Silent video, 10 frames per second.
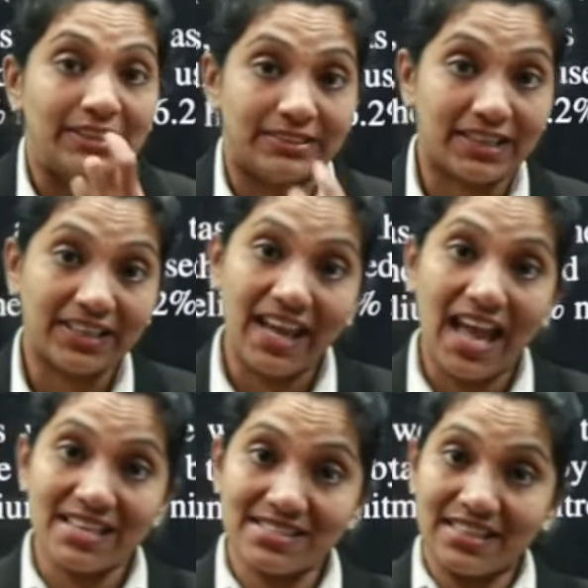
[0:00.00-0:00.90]
the
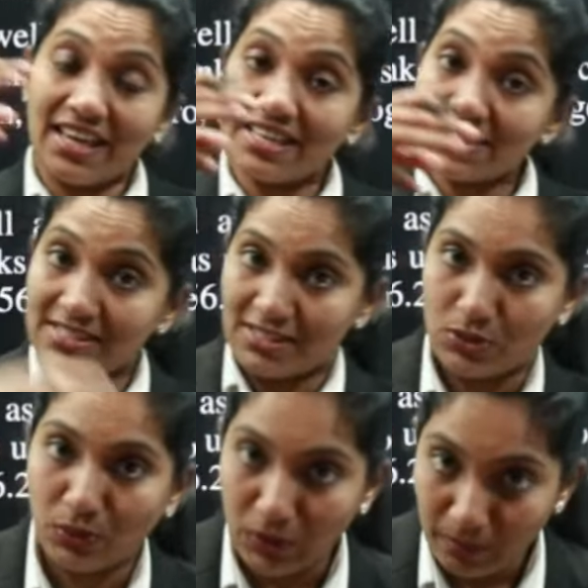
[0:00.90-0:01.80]
gas is
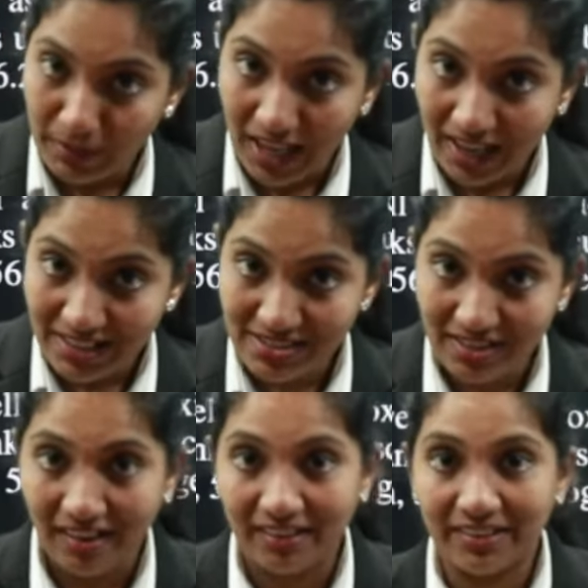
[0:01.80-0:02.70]
solubilized
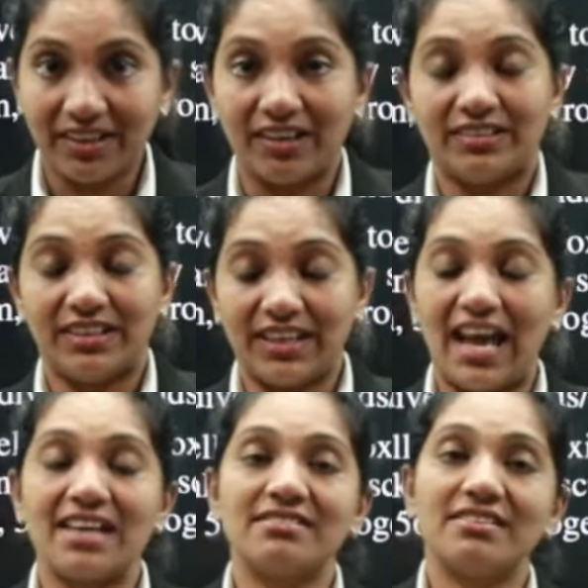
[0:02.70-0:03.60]
the
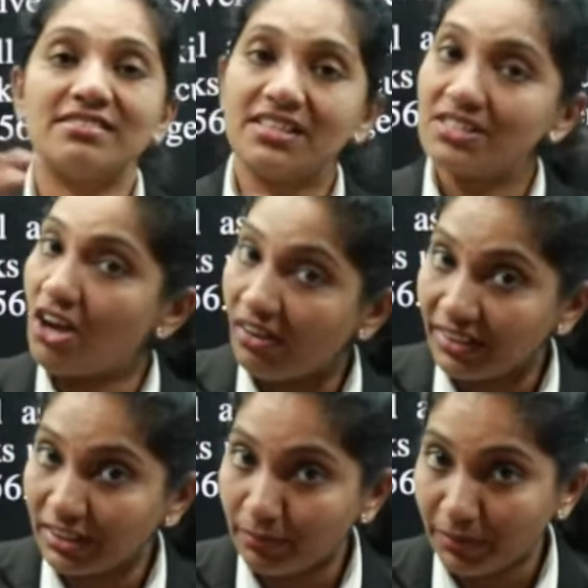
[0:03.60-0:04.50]
gas is dissolved
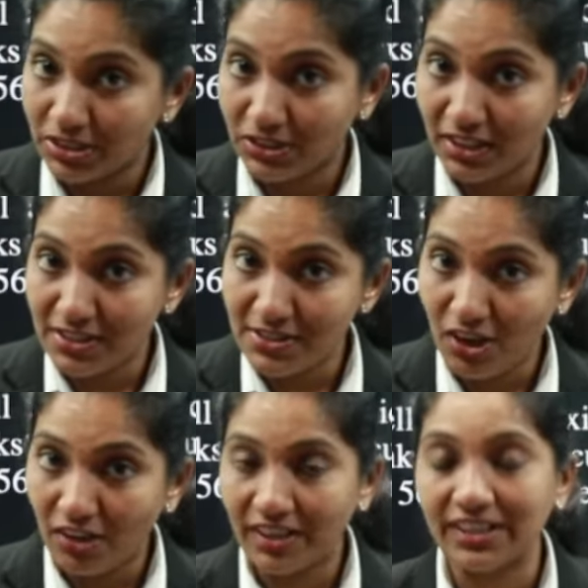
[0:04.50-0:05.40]
in the particular
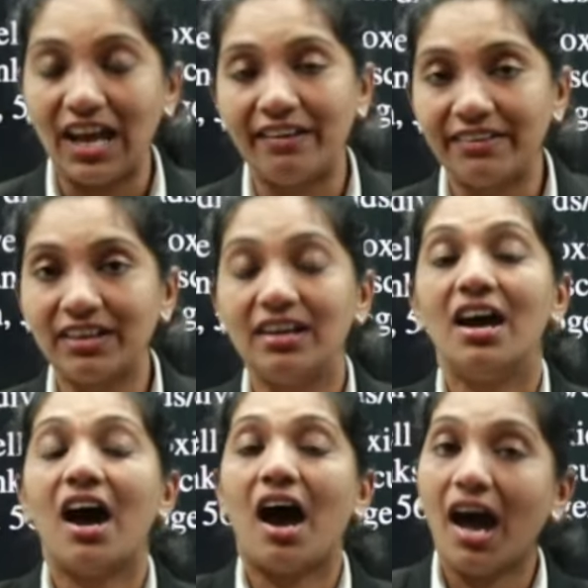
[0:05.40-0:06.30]
solvent under
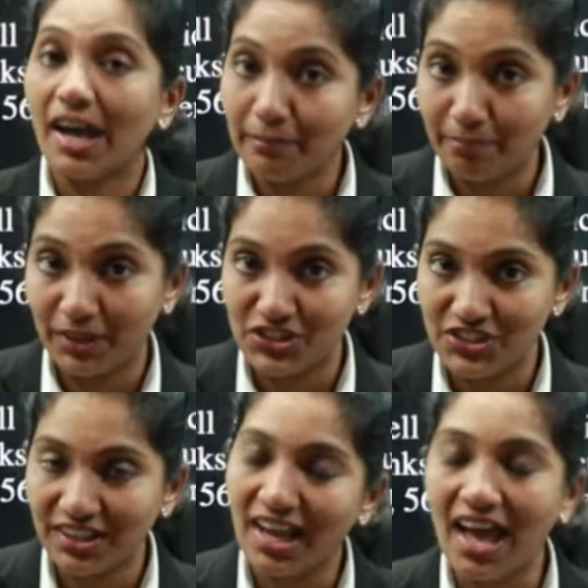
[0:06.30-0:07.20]
high
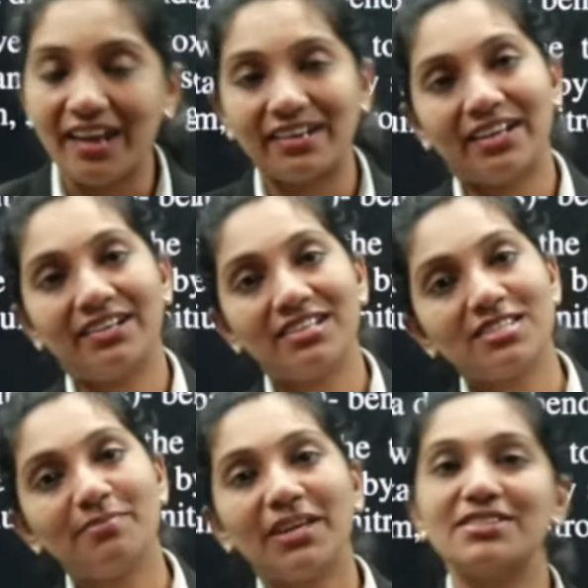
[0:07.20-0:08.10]
pressure, and it
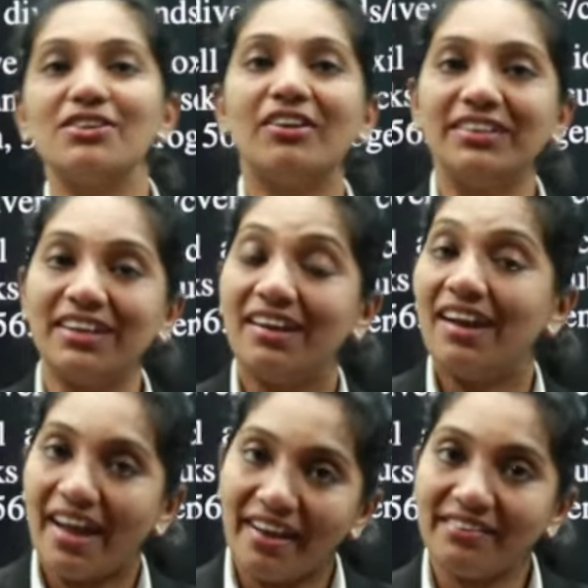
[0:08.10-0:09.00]
is based on the
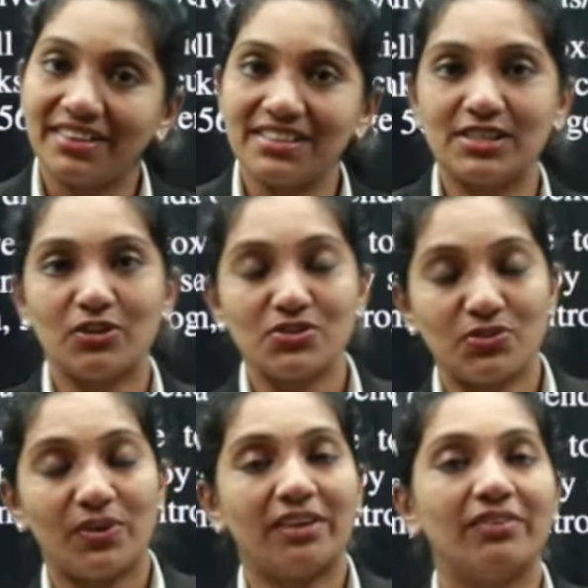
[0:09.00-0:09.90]
Henry's law. So
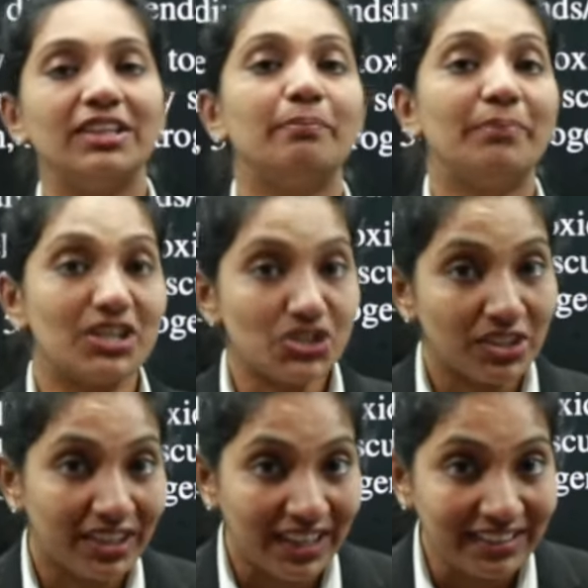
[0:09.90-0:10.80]
whenever the pressure
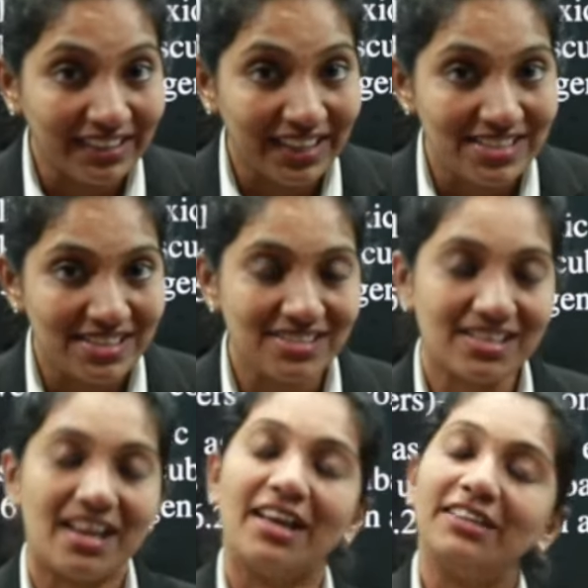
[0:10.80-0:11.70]
increases,
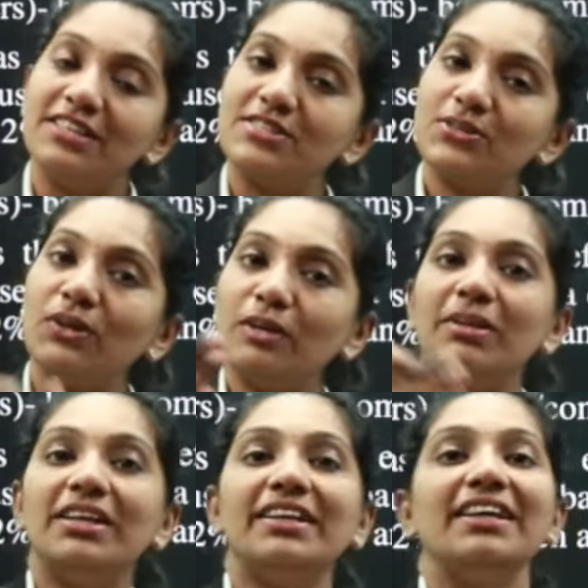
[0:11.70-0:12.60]
the
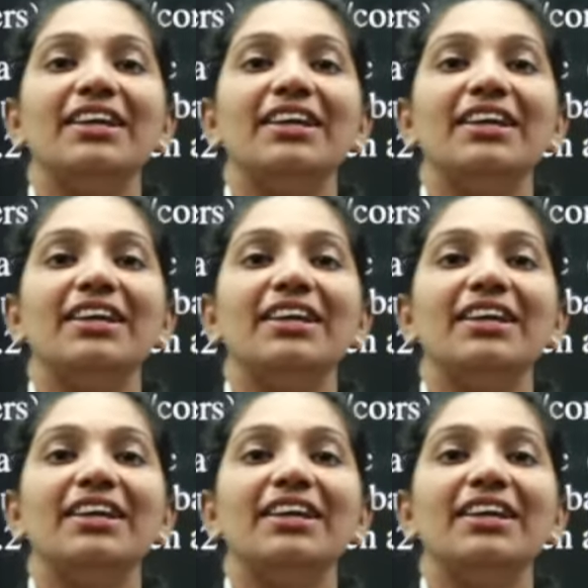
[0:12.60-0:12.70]
solubility